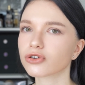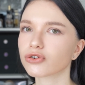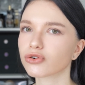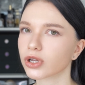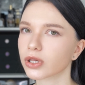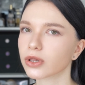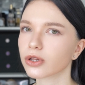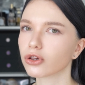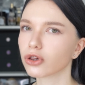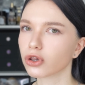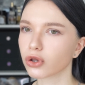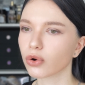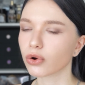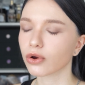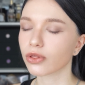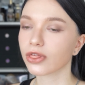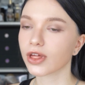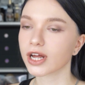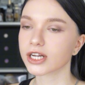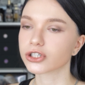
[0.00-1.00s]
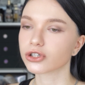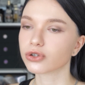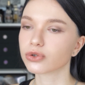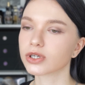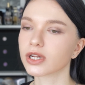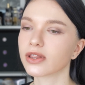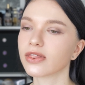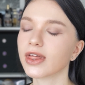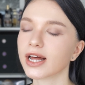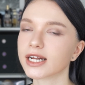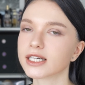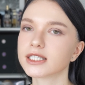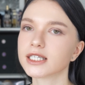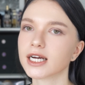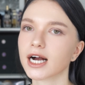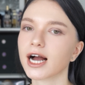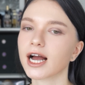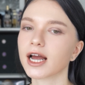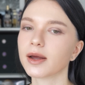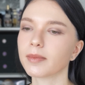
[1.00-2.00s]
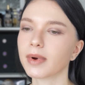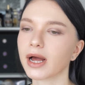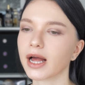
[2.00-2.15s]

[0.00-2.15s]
really look that good at that time,